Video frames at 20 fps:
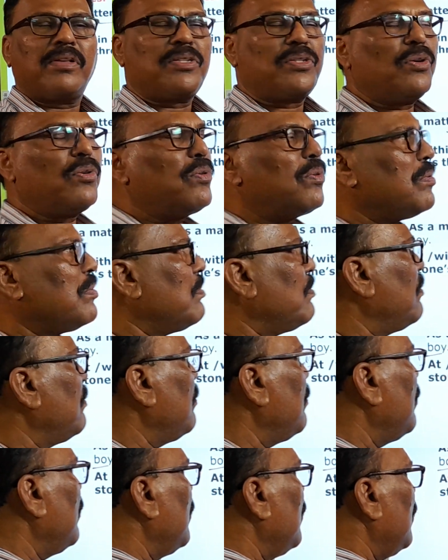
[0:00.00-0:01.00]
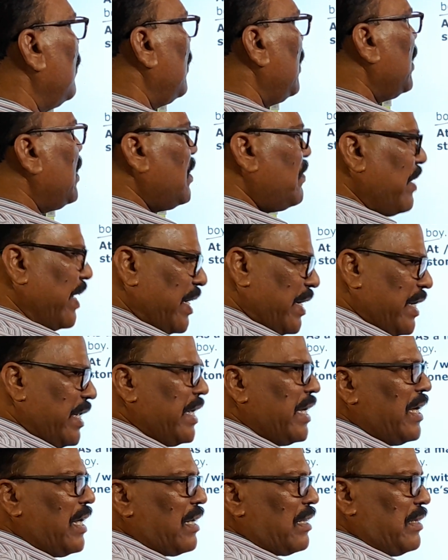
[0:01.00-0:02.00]
So it is very
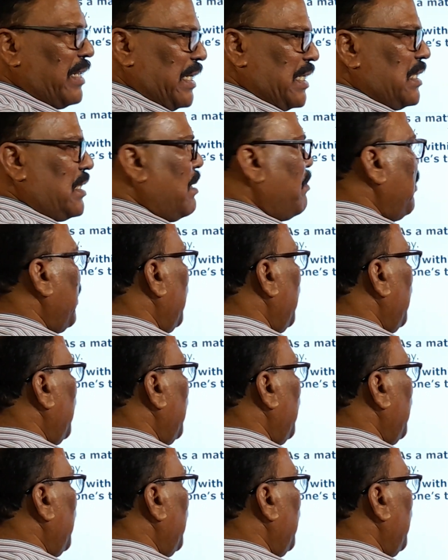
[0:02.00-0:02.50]
near. That is the